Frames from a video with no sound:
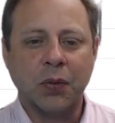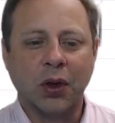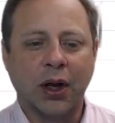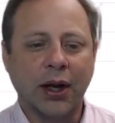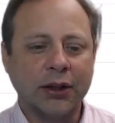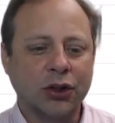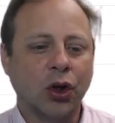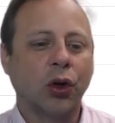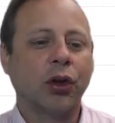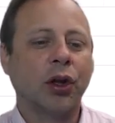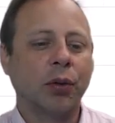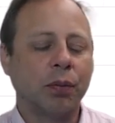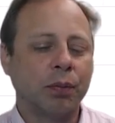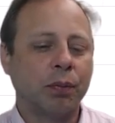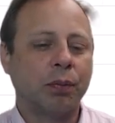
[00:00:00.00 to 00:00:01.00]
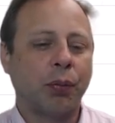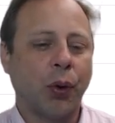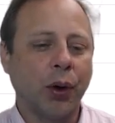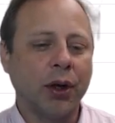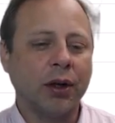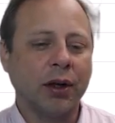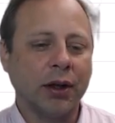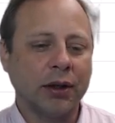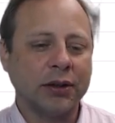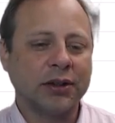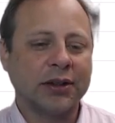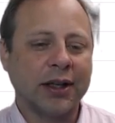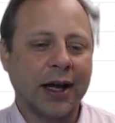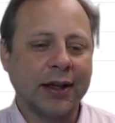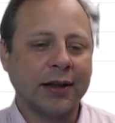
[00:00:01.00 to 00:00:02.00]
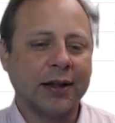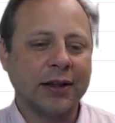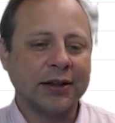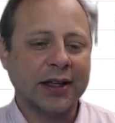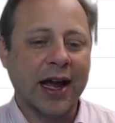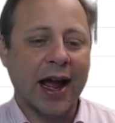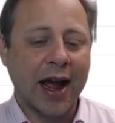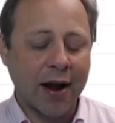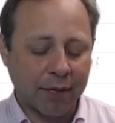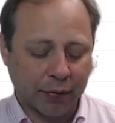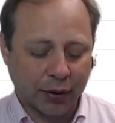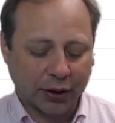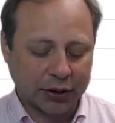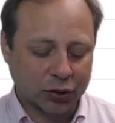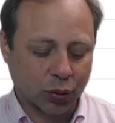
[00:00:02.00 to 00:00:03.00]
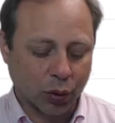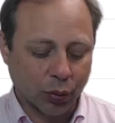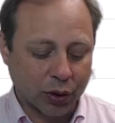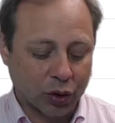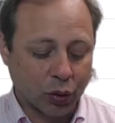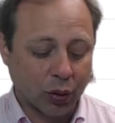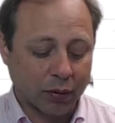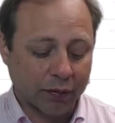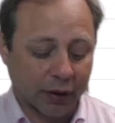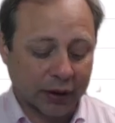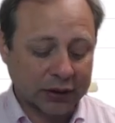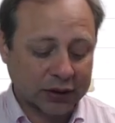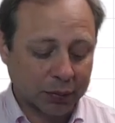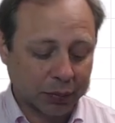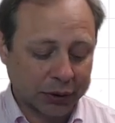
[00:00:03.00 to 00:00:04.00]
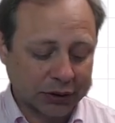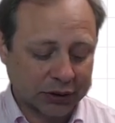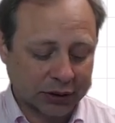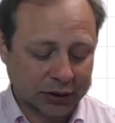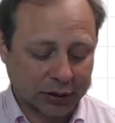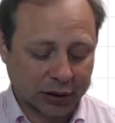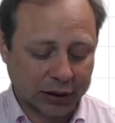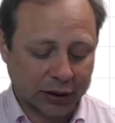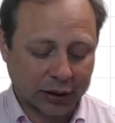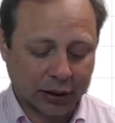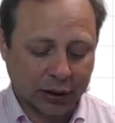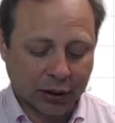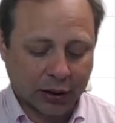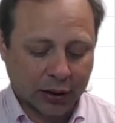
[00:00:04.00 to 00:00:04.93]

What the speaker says: so the point is that this average, when we do it very simplistically,